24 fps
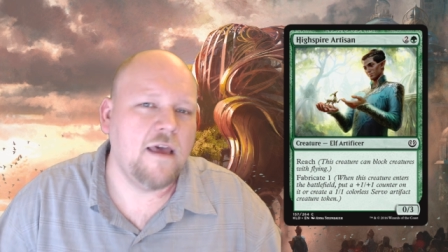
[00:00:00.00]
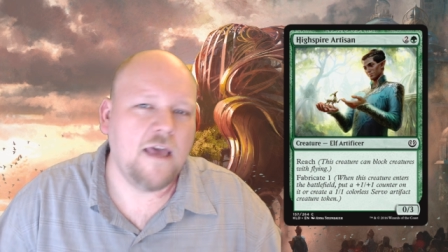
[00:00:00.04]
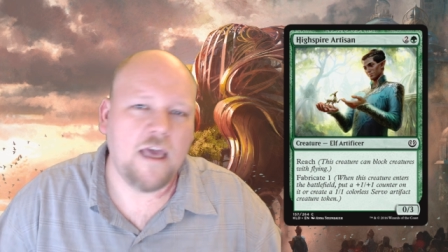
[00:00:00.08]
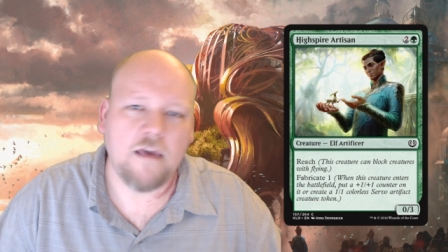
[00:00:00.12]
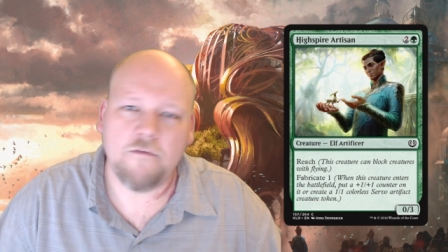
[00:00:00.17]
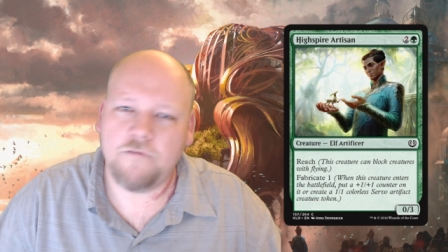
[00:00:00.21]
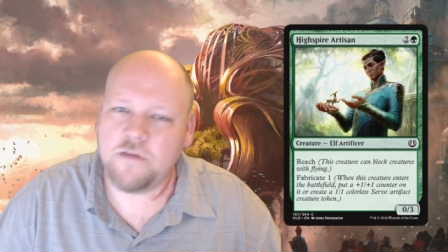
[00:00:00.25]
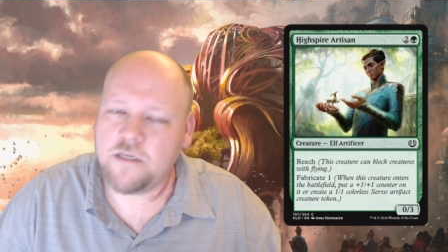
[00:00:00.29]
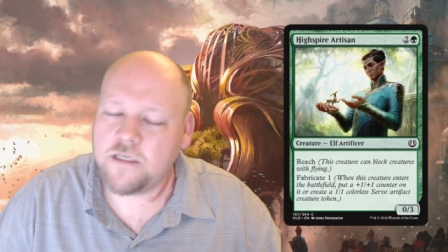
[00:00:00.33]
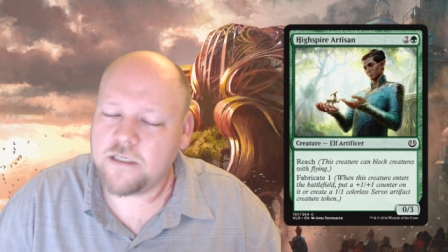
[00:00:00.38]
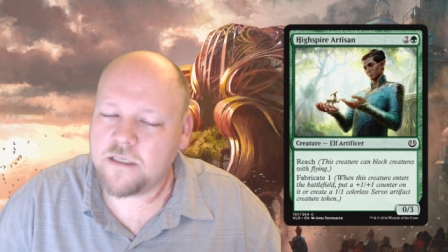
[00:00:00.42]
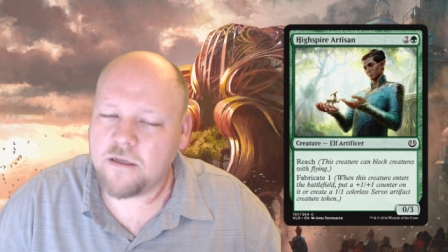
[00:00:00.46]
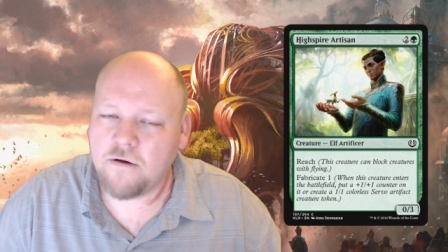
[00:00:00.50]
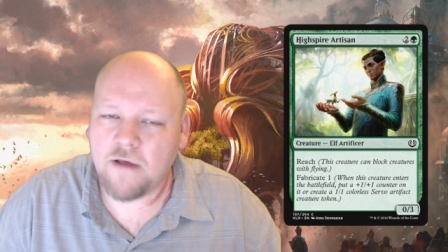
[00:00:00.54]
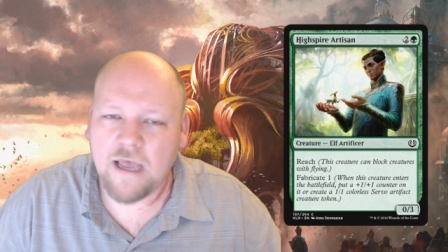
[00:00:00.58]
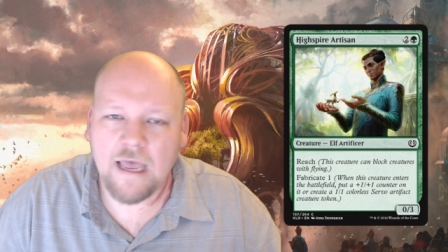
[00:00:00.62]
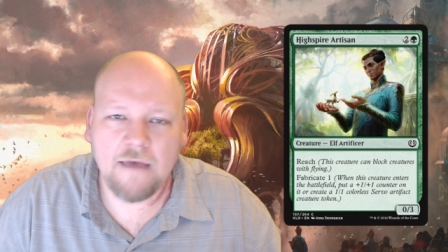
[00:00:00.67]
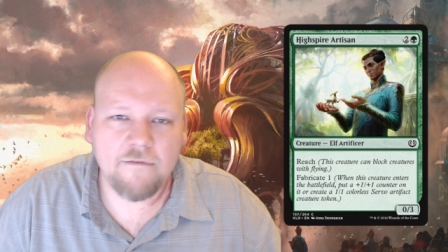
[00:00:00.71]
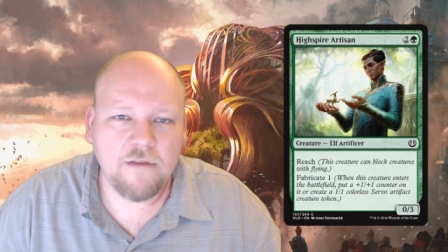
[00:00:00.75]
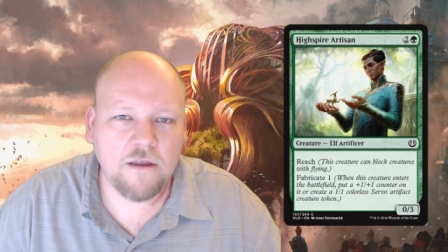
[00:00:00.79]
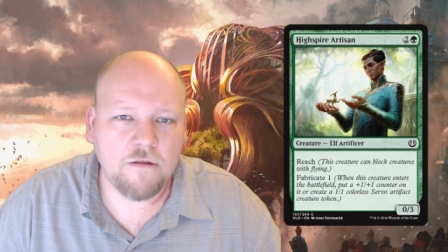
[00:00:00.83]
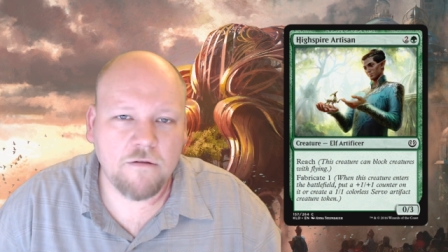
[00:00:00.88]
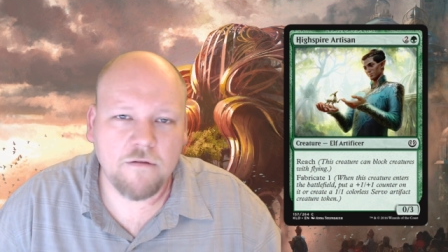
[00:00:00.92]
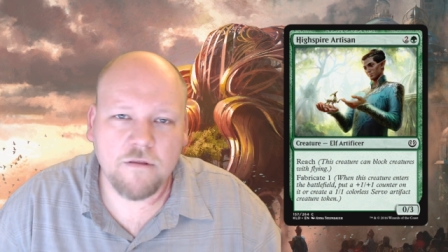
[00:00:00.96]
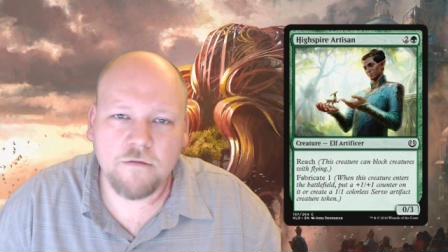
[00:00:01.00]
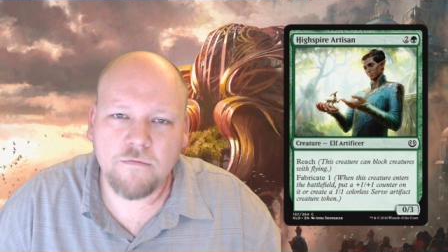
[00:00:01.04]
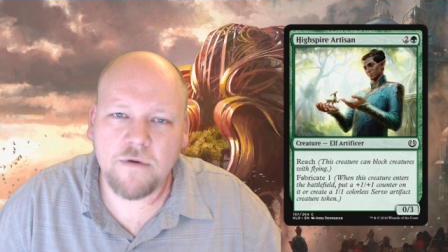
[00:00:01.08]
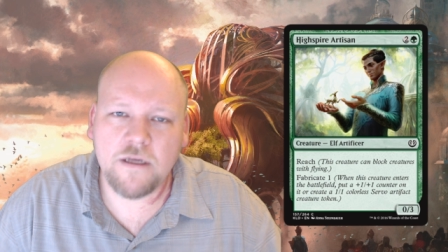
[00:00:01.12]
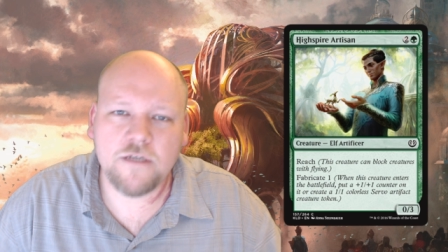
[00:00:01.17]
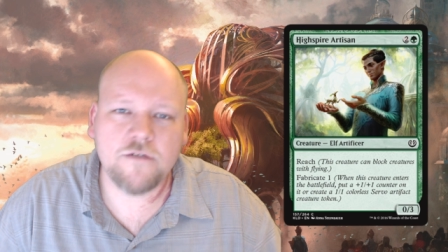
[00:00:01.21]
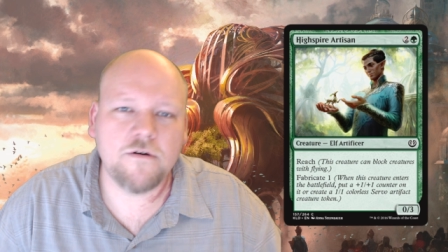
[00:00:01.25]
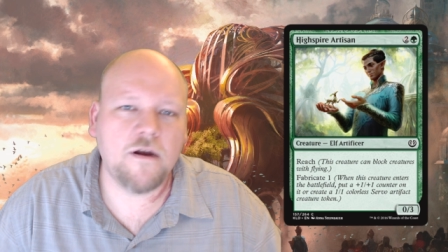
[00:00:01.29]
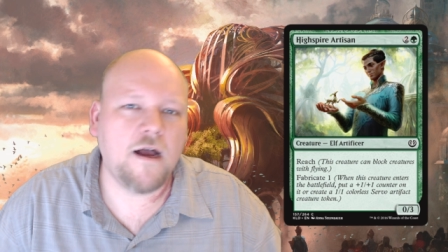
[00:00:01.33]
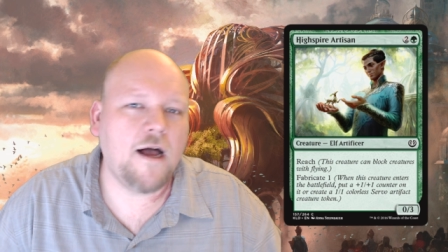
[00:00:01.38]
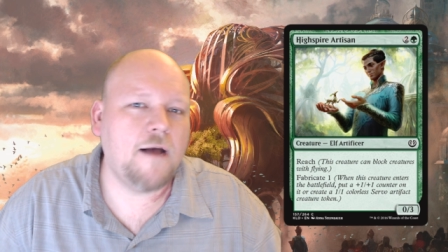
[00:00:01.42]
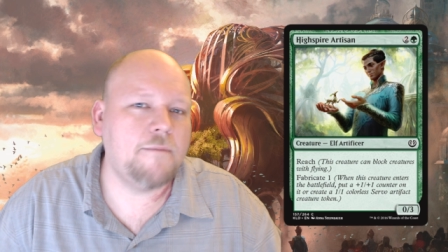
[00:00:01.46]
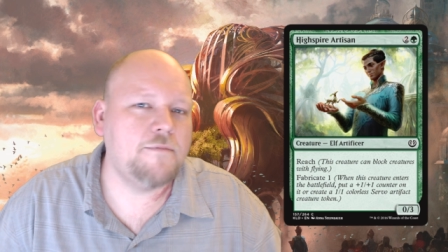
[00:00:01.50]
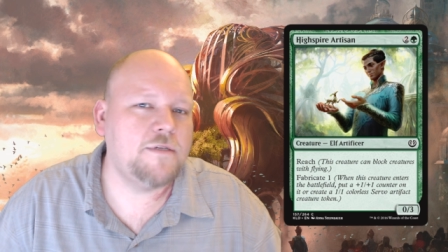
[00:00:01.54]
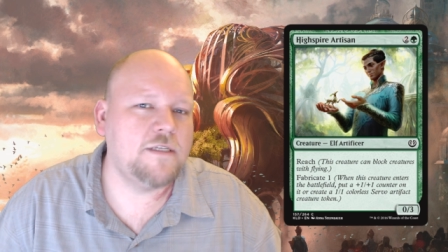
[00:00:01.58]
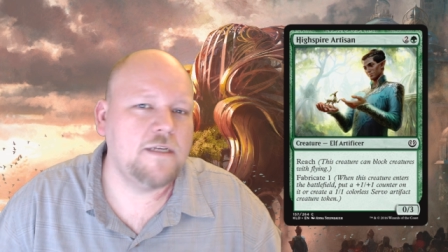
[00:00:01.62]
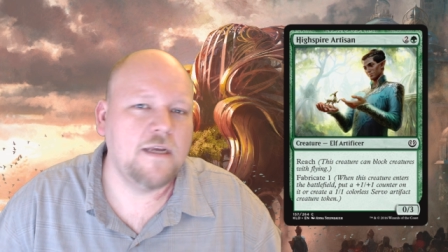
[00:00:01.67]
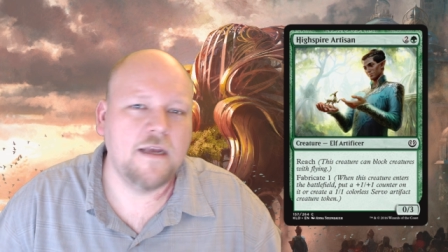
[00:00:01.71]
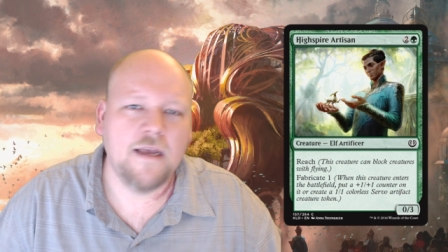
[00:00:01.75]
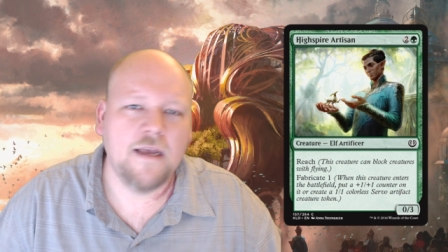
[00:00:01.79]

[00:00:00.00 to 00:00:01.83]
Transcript: if you just don't have any of the three drops,